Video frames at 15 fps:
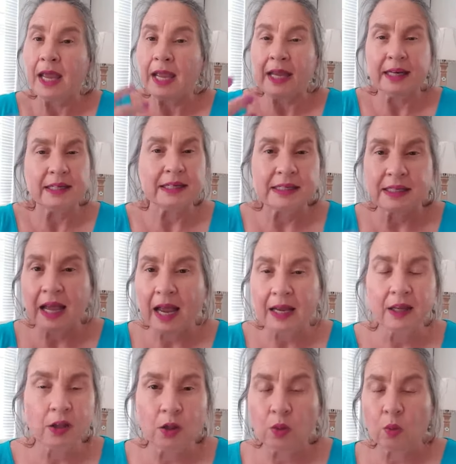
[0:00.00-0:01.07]
in a
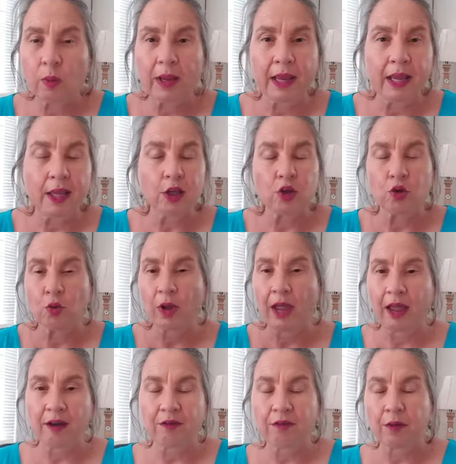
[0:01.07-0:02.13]
cycle where you
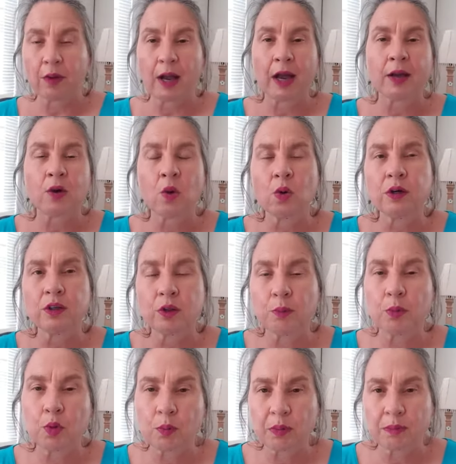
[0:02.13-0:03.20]
have, I call it the
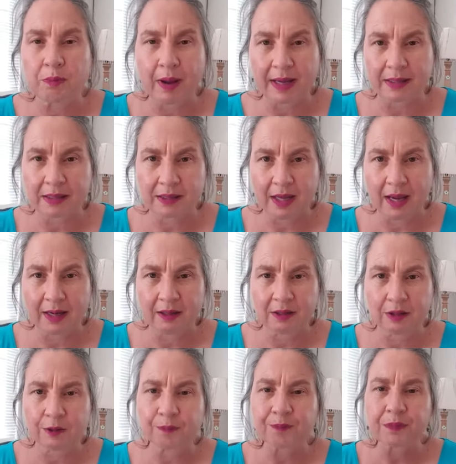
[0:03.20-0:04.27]
boom and bust
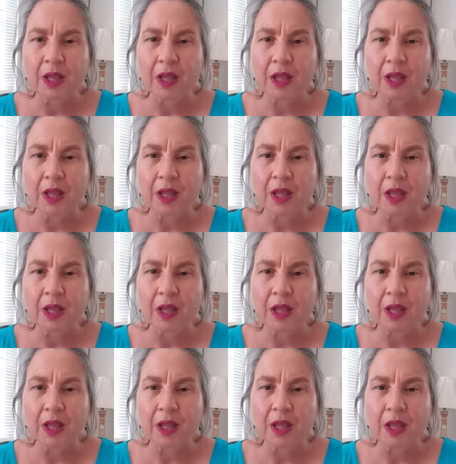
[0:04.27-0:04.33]
cycle.